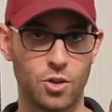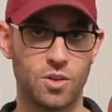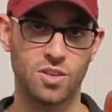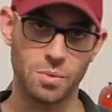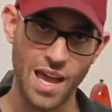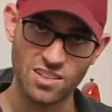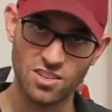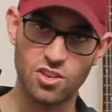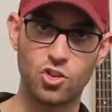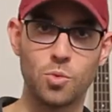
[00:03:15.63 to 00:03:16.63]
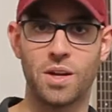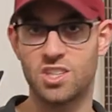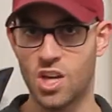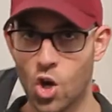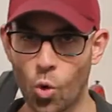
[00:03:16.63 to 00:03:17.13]
In some cases, there's too much
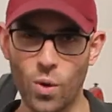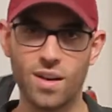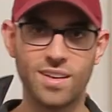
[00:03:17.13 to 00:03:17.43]
weird